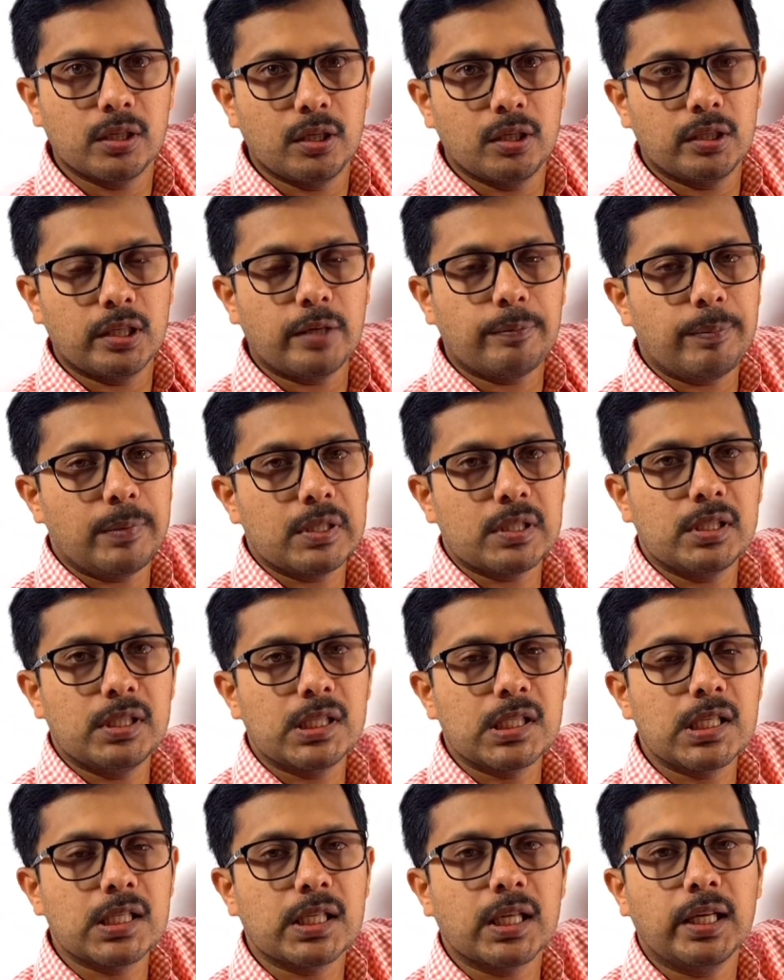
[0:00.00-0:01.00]
That means this
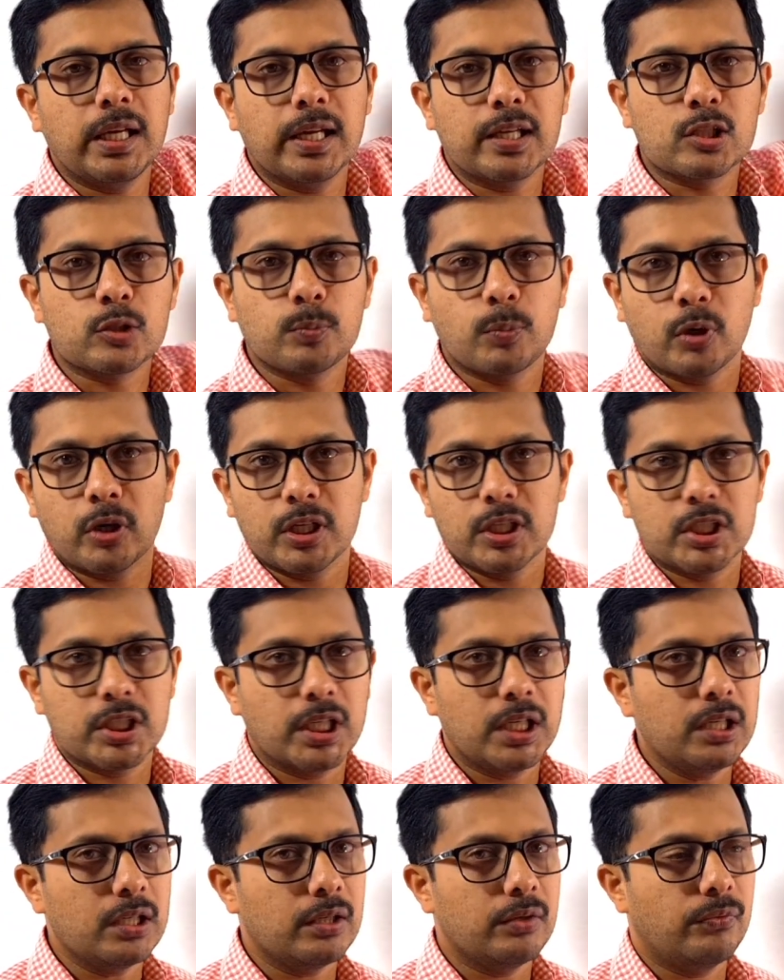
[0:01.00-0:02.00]
is an
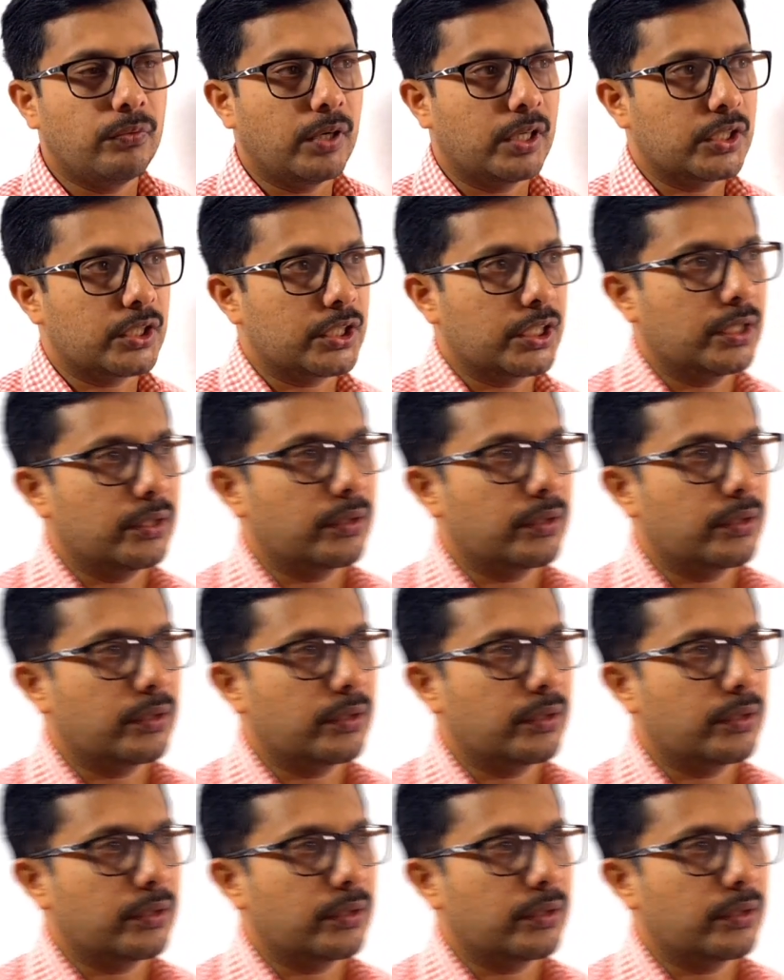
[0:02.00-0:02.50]
exponential function.